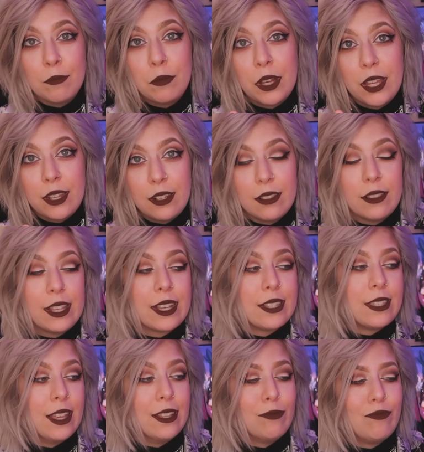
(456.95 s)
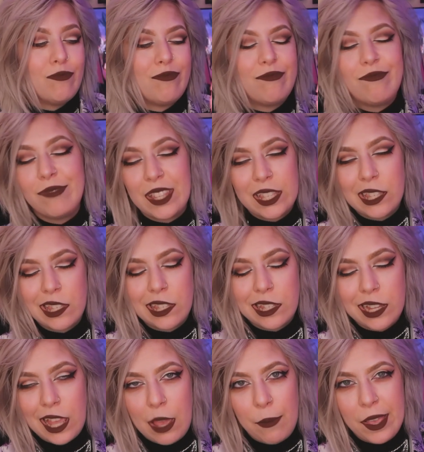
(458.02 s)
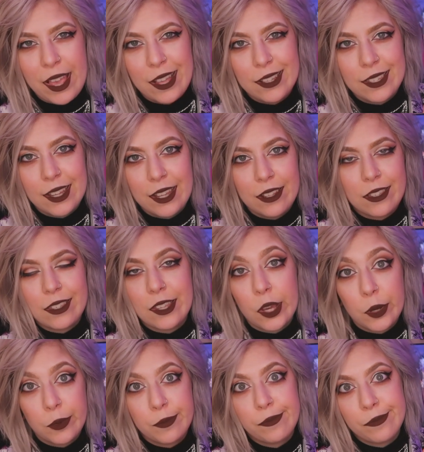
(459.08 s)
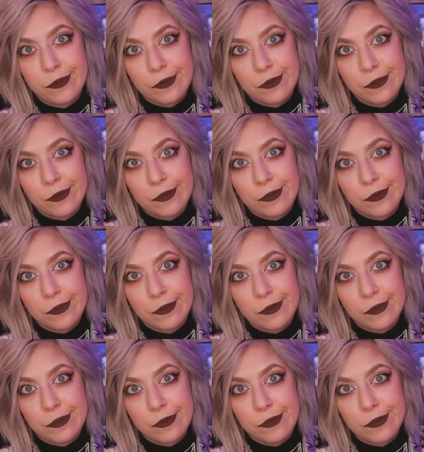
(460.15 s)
But like I said, this isn't a gaming headset, so